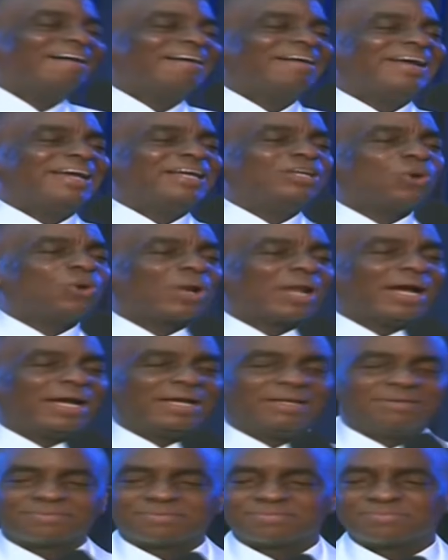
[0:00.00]
in your life
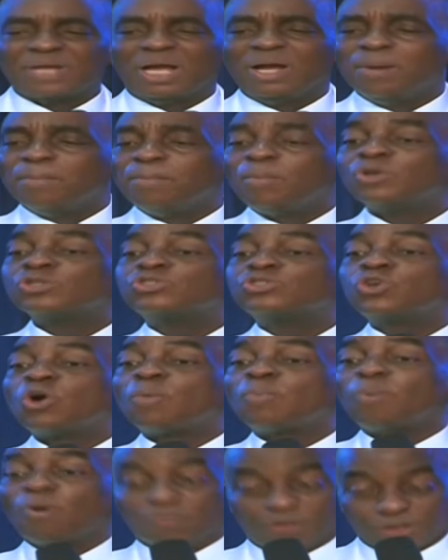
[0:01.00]
must
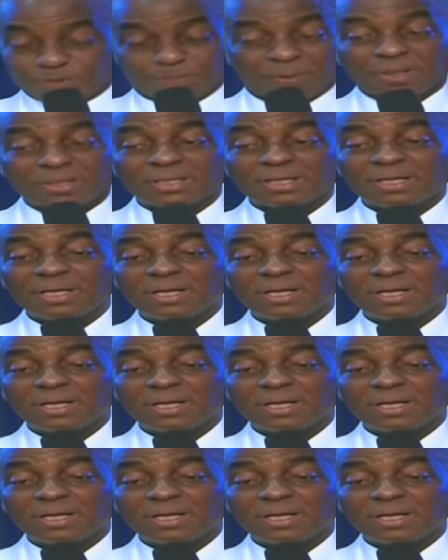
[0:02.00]
drop off this month.